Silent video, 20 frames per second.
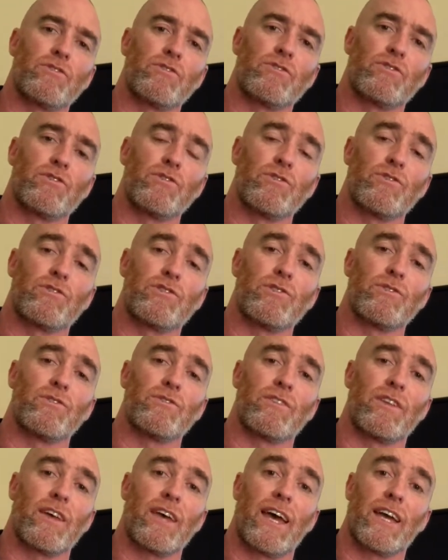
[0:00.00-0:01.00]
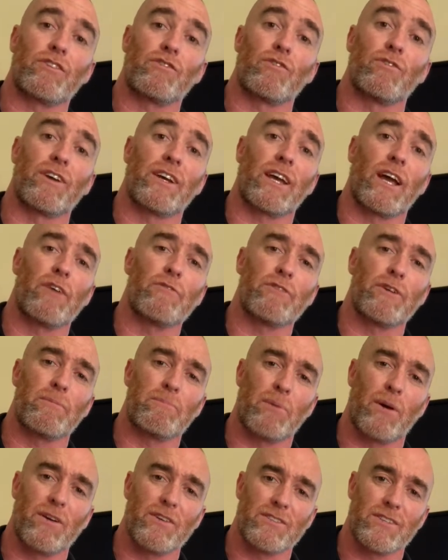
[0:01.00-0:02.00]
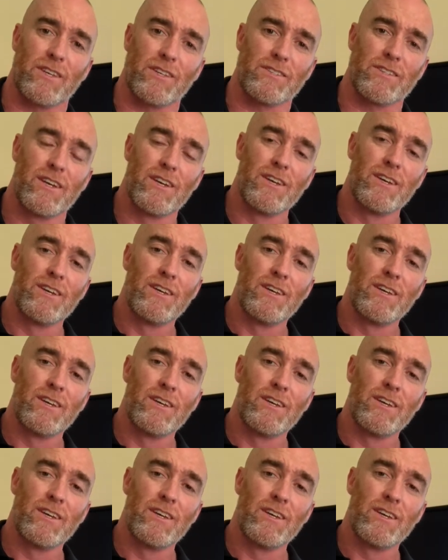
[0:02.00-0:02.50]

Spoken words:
to the actual recovery process.